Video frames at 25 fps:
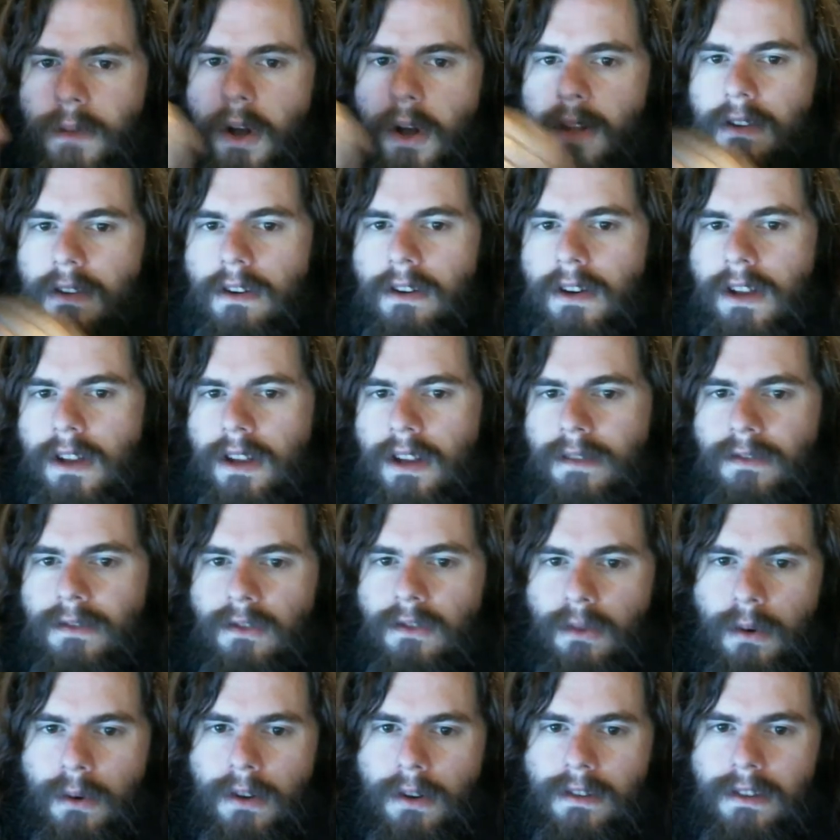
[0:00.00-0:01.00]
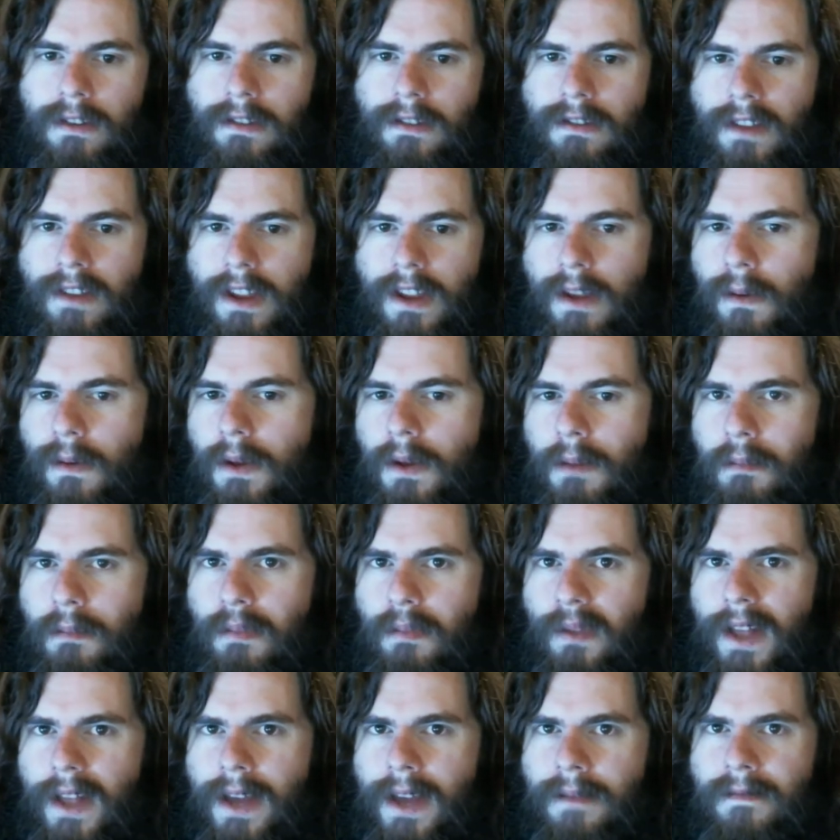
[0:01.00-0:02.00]
alternative sources and you can
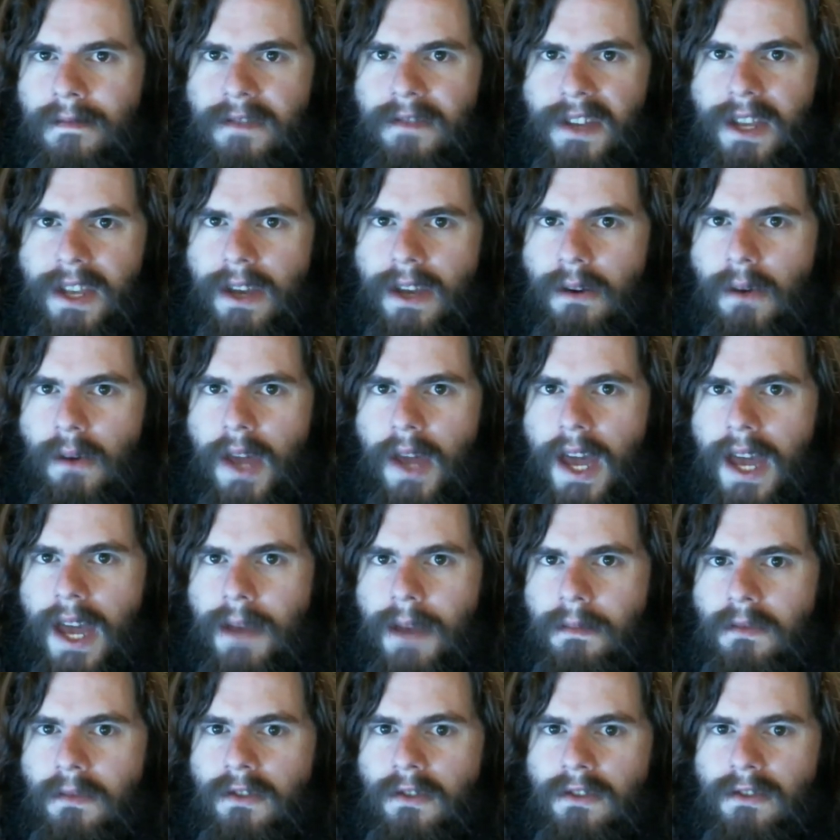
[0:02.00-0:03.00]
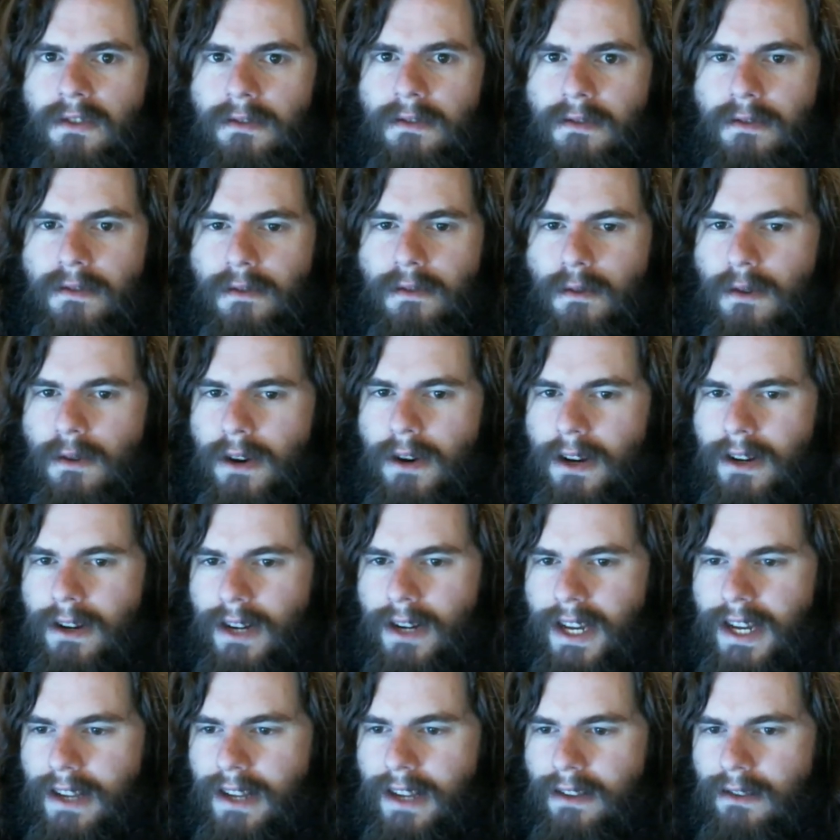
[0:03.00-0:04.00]
blame video games for your
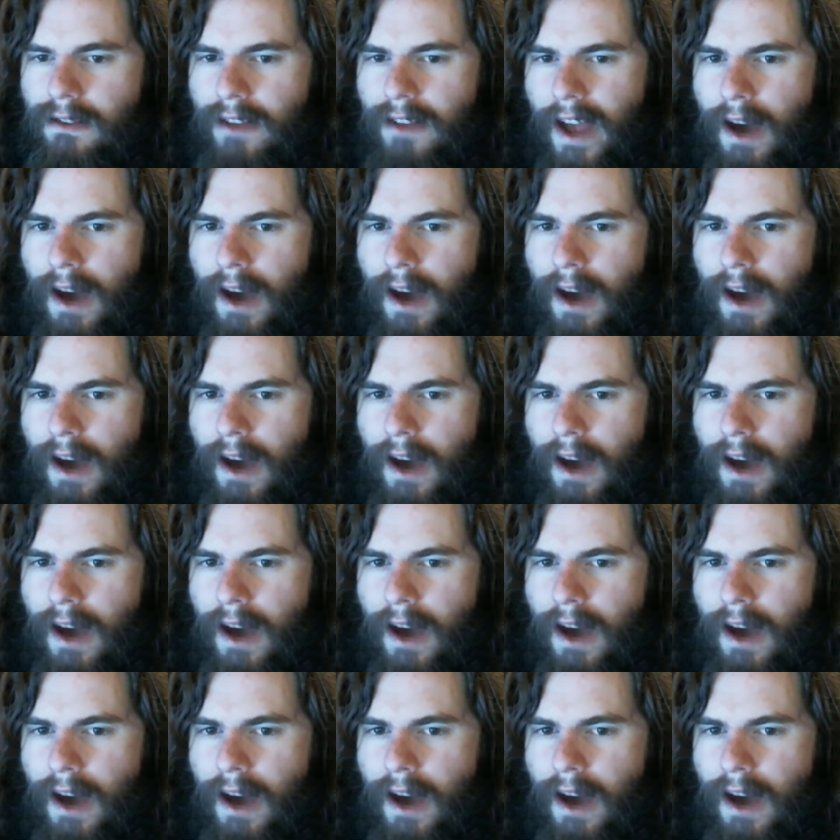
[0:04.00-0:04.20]
kids